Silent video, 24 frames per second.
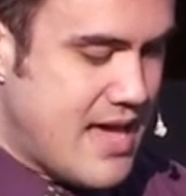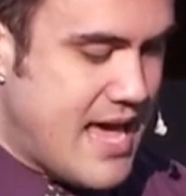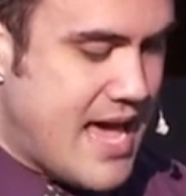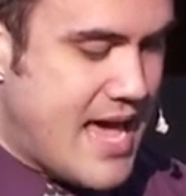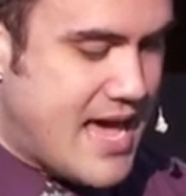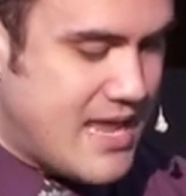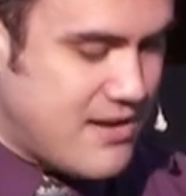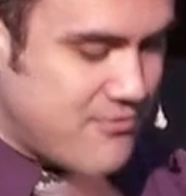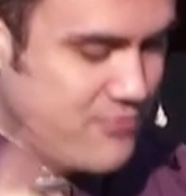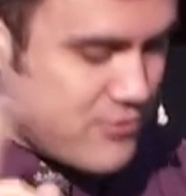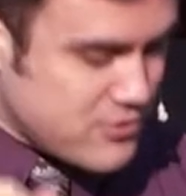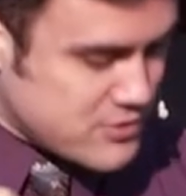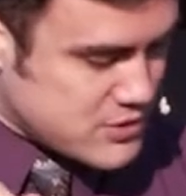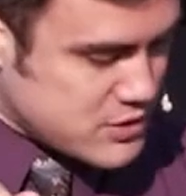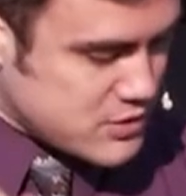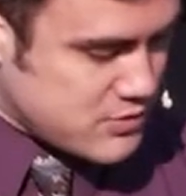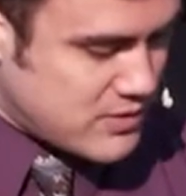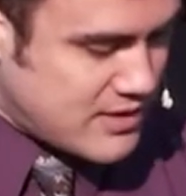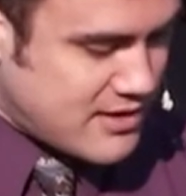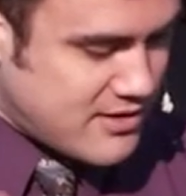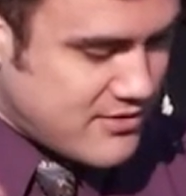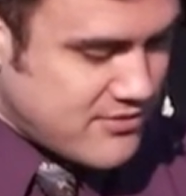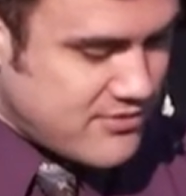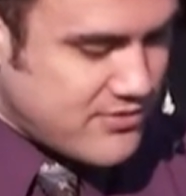And verse
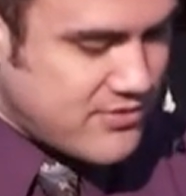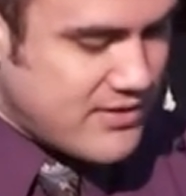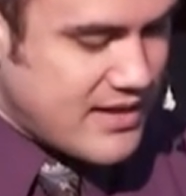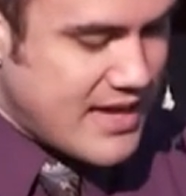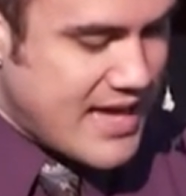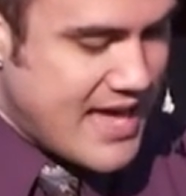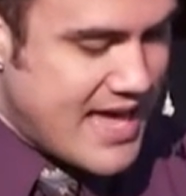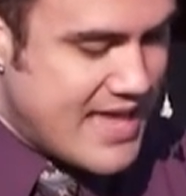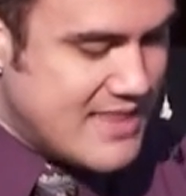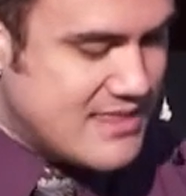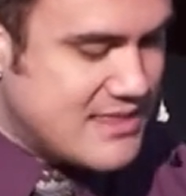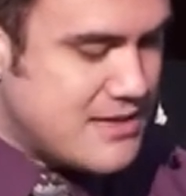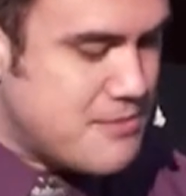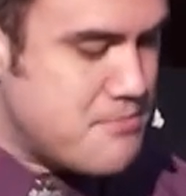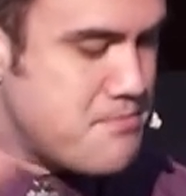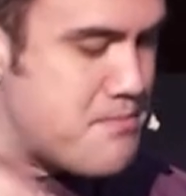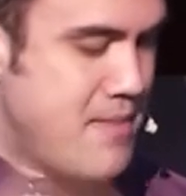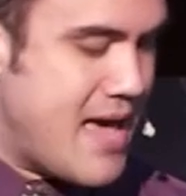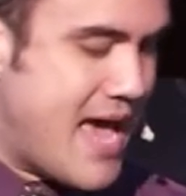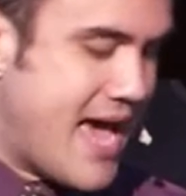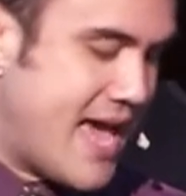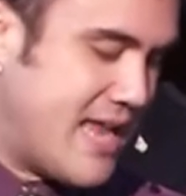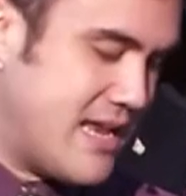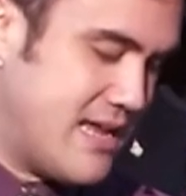12, and the
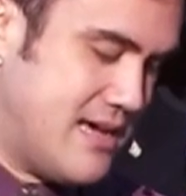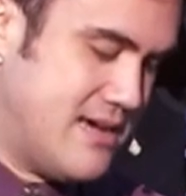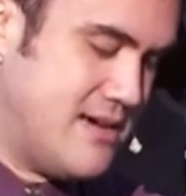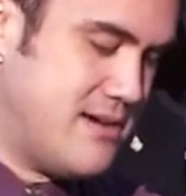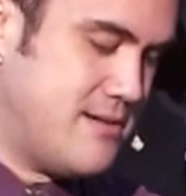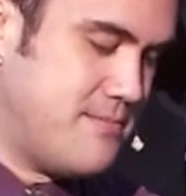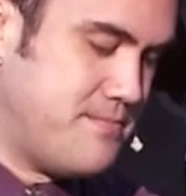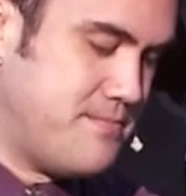manna